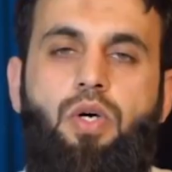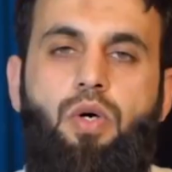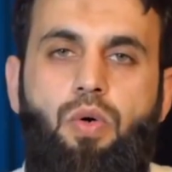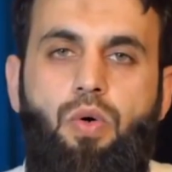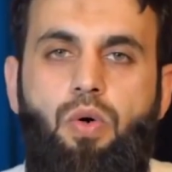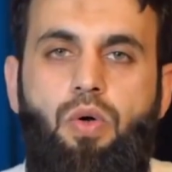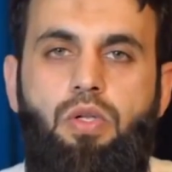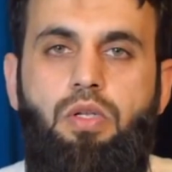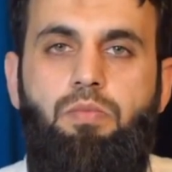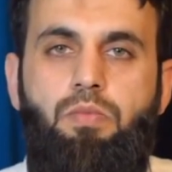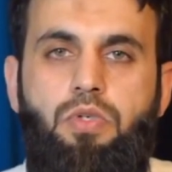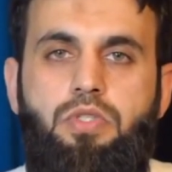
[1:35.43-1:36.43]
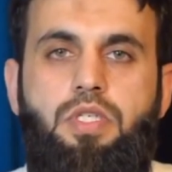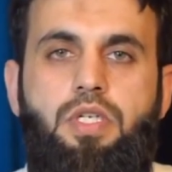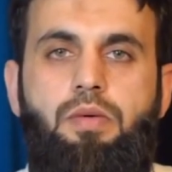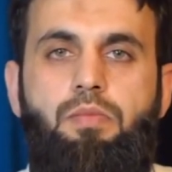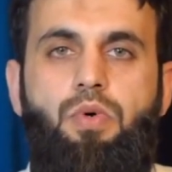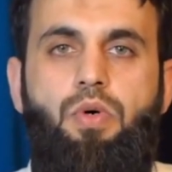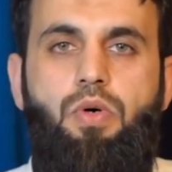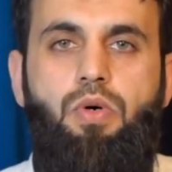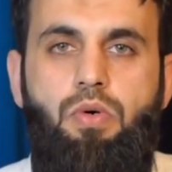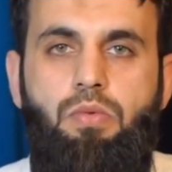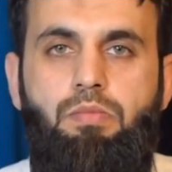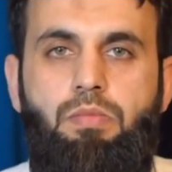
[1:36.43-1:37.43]
The whole Muslim
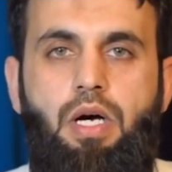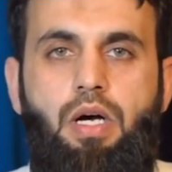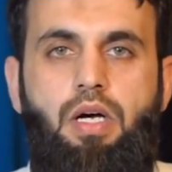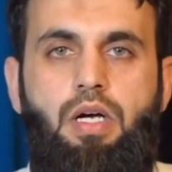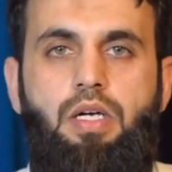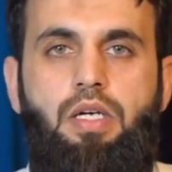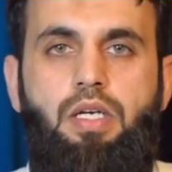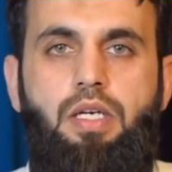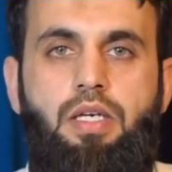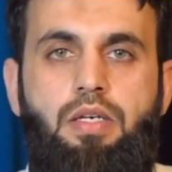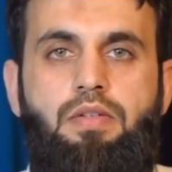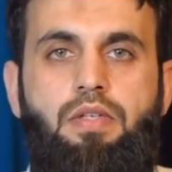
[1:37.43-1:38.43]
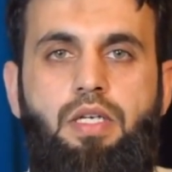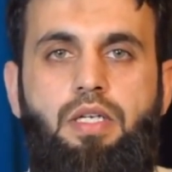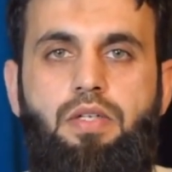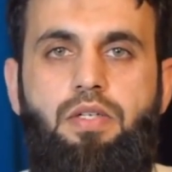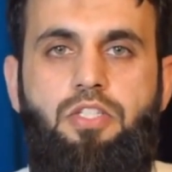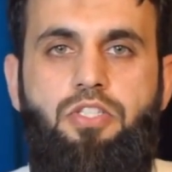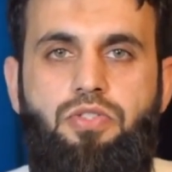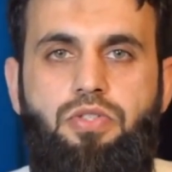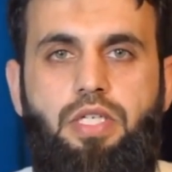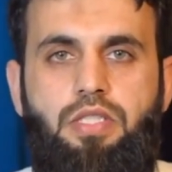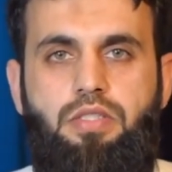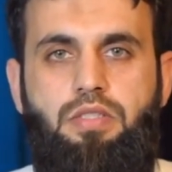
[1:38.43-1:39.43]
Ummah is in
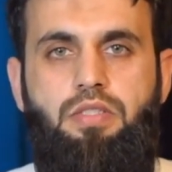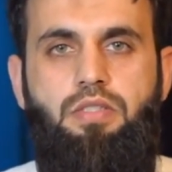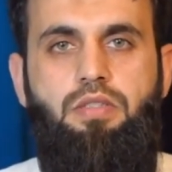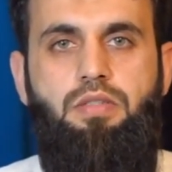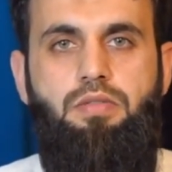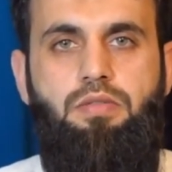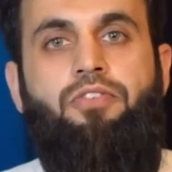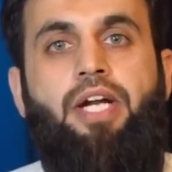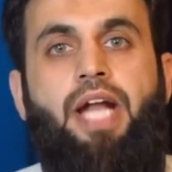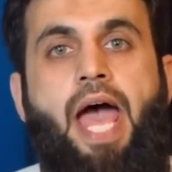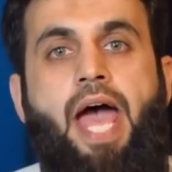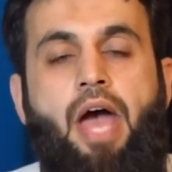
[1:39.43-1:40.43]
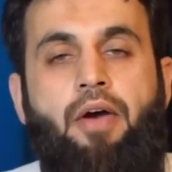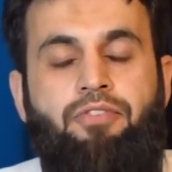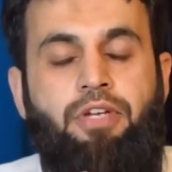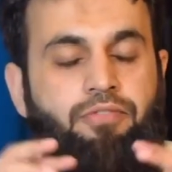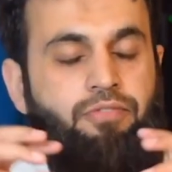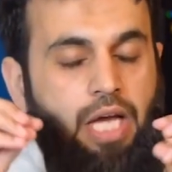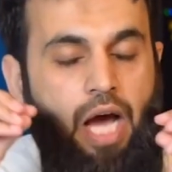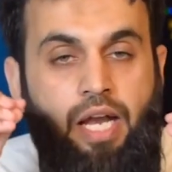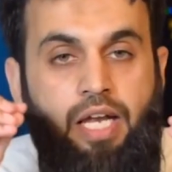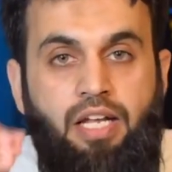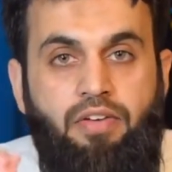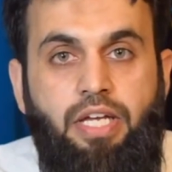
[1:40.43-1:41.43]
distress. We
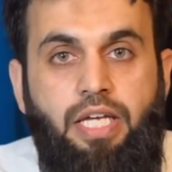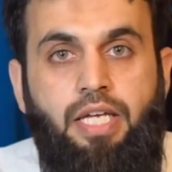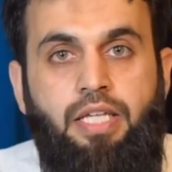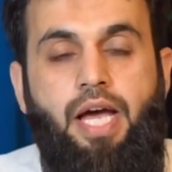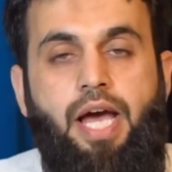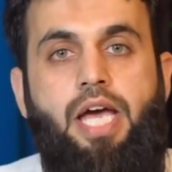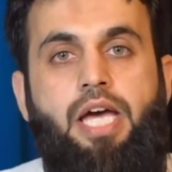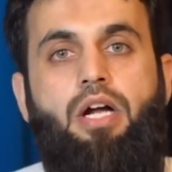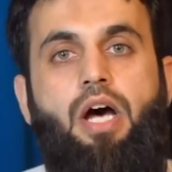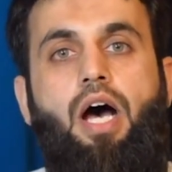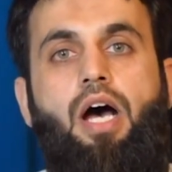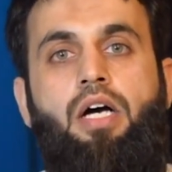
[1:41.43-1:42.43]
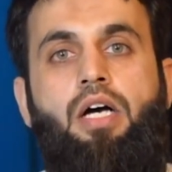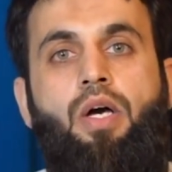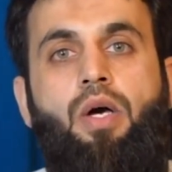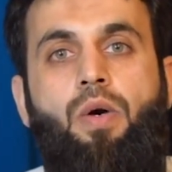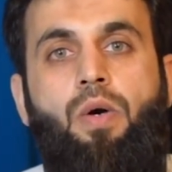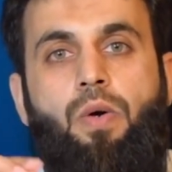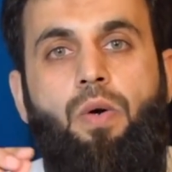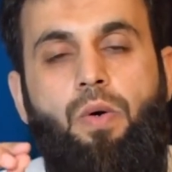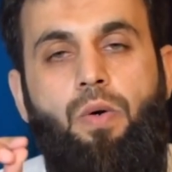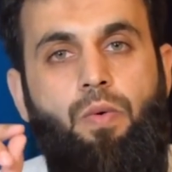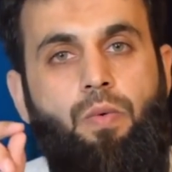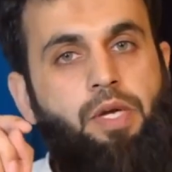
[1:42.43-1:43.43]
are living in the era
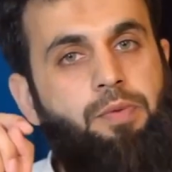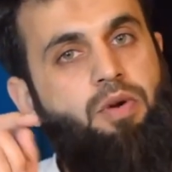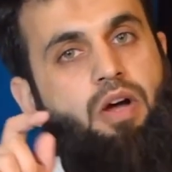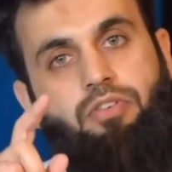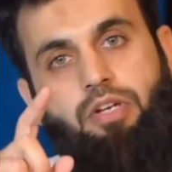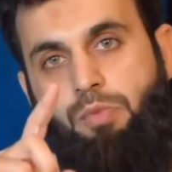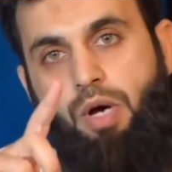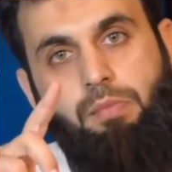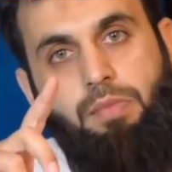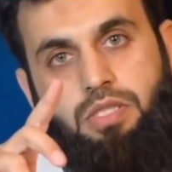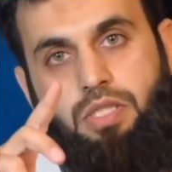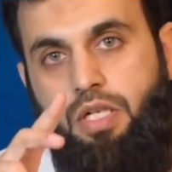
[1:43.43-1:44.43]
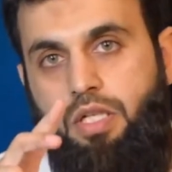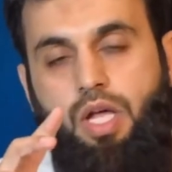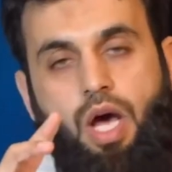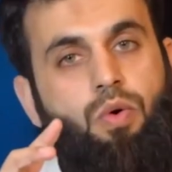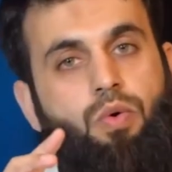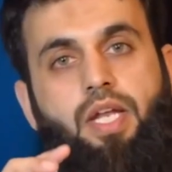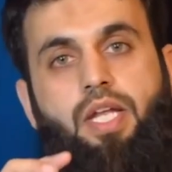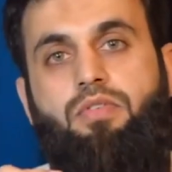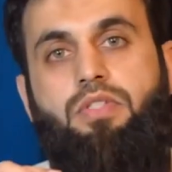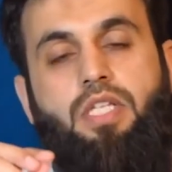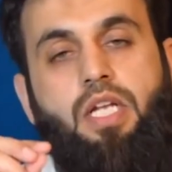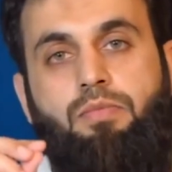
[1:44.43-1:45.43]
where Prophet Muhammad sallallahu
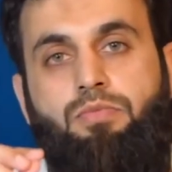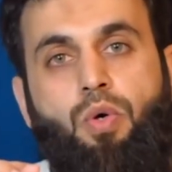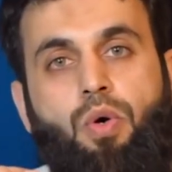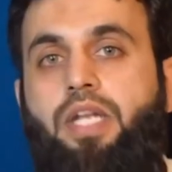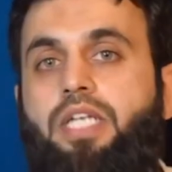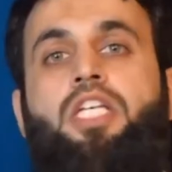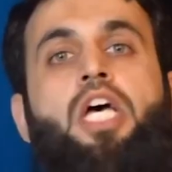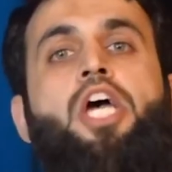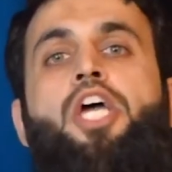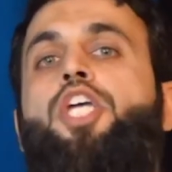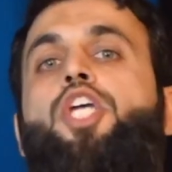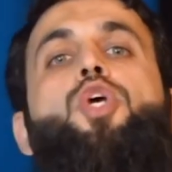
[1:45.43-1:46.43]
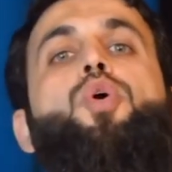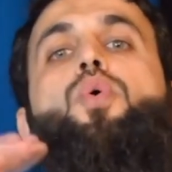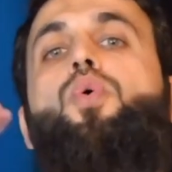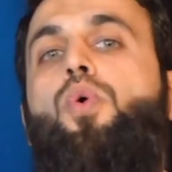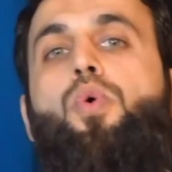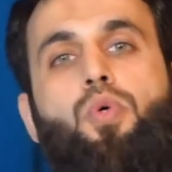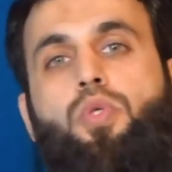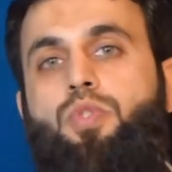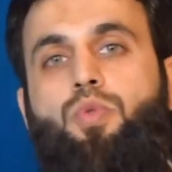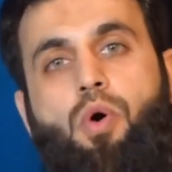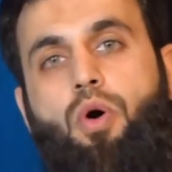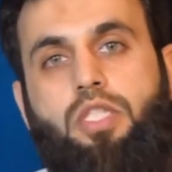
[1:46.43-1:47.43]
alaihi wasallam told us
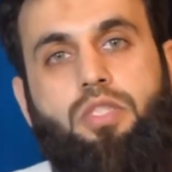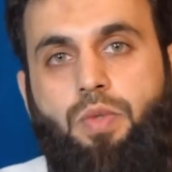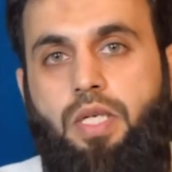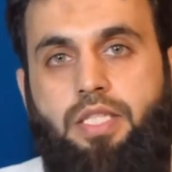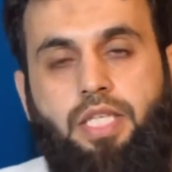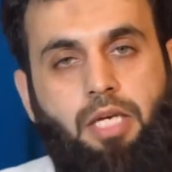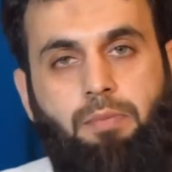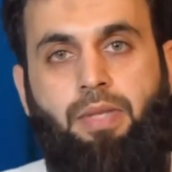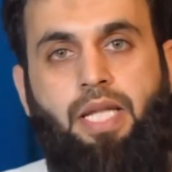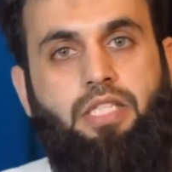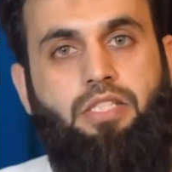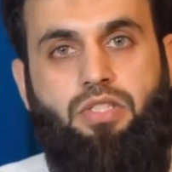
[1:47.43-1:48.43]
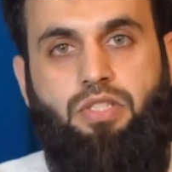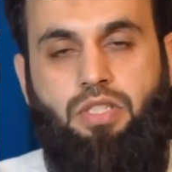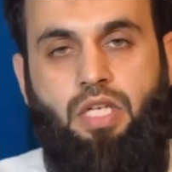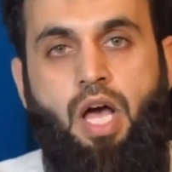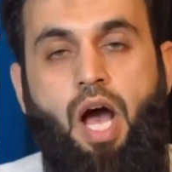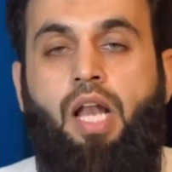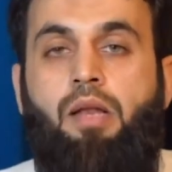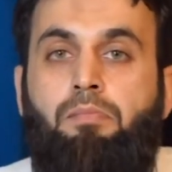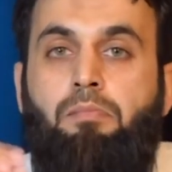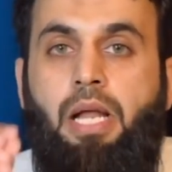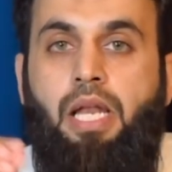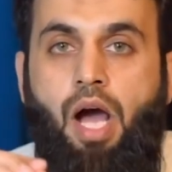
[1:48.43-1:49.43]
huge wars will take place.
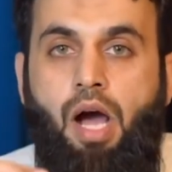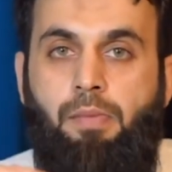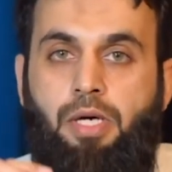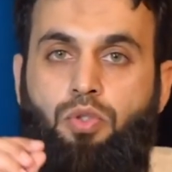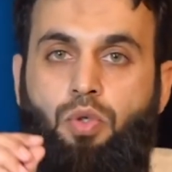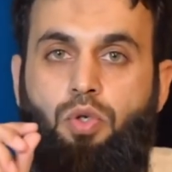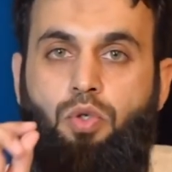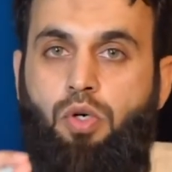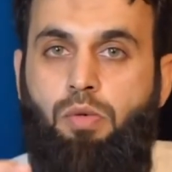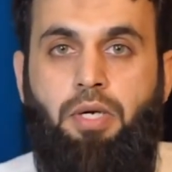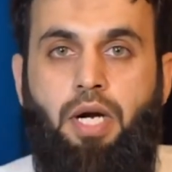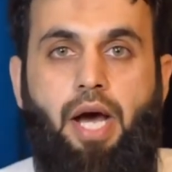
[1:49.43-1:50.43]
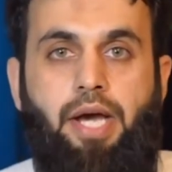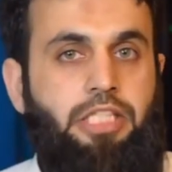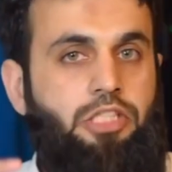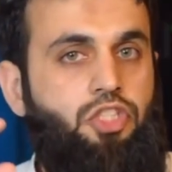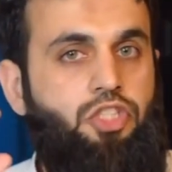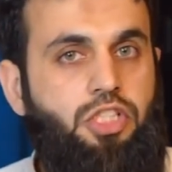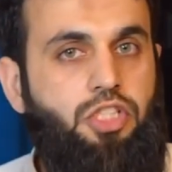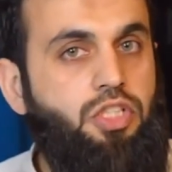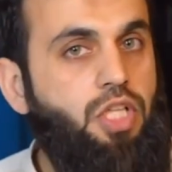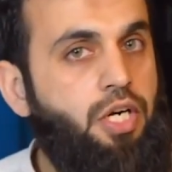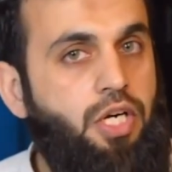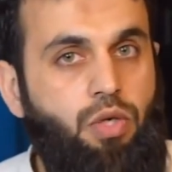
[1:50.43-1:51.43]
Al-Malhamatul Kubra is
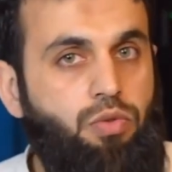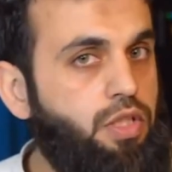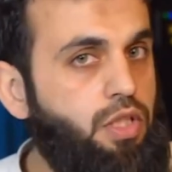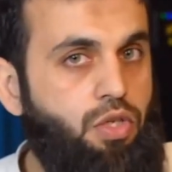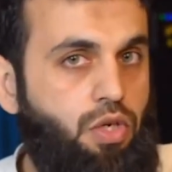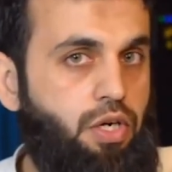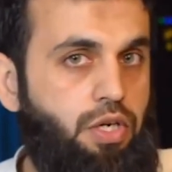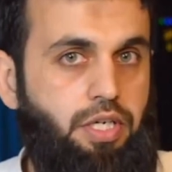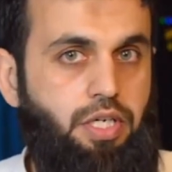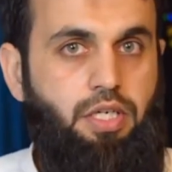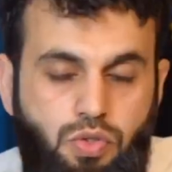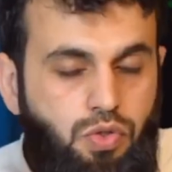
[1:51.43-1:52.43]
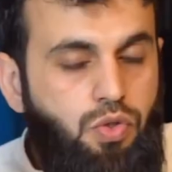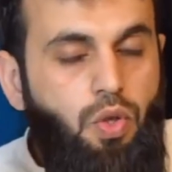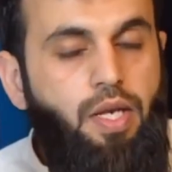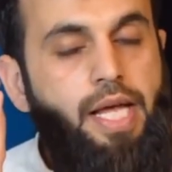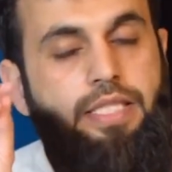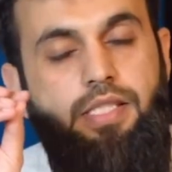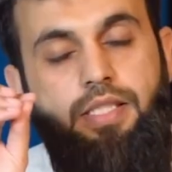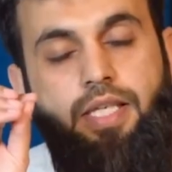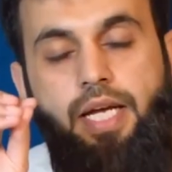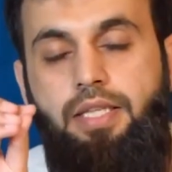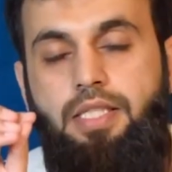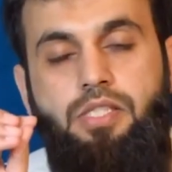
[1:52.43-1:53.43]
just around the corner. So let's
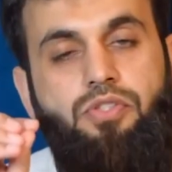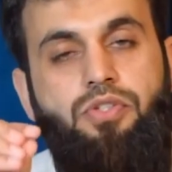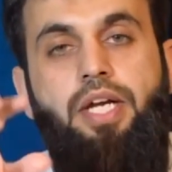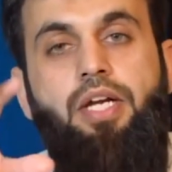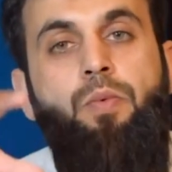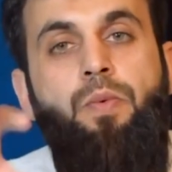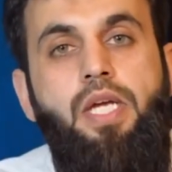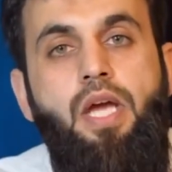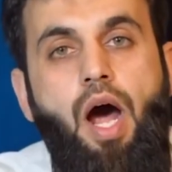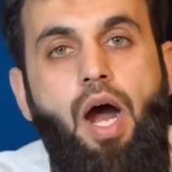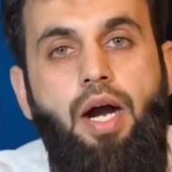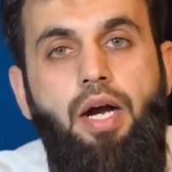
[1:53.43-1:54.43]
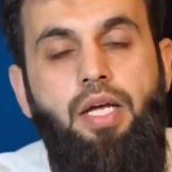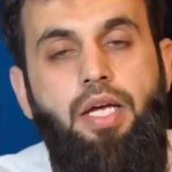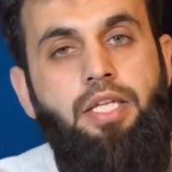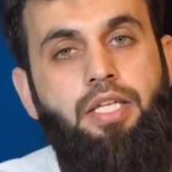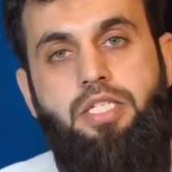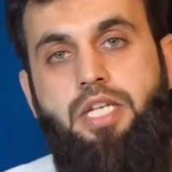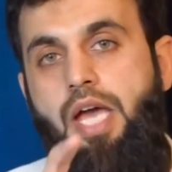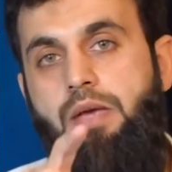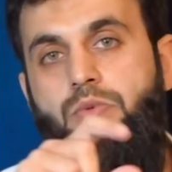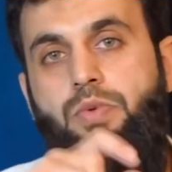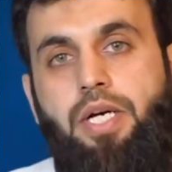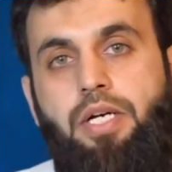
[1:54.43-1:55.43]
get this straight. We are in the
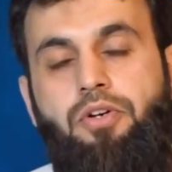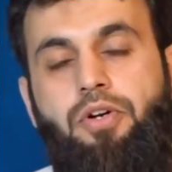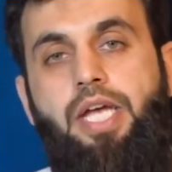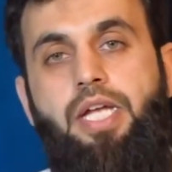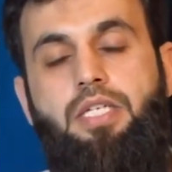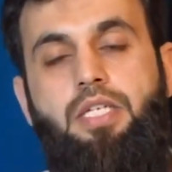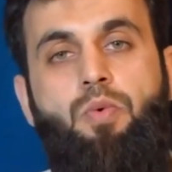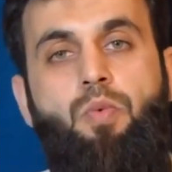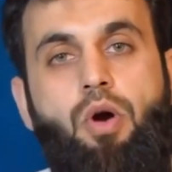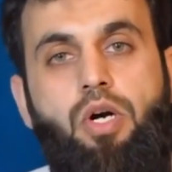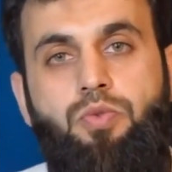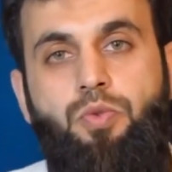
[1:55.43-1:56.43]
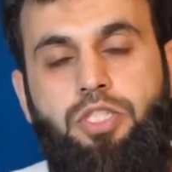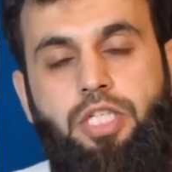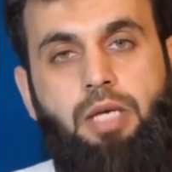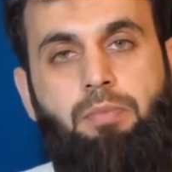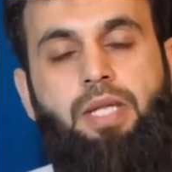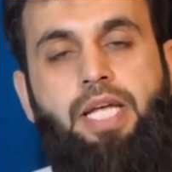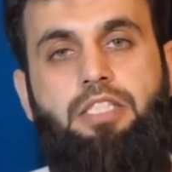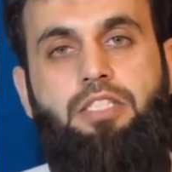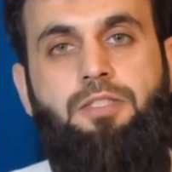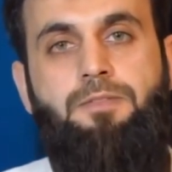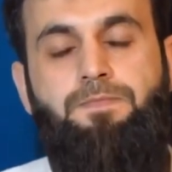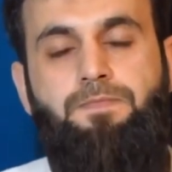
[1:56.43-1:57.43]
times where great wars would take
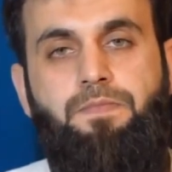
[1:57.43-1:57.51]
place.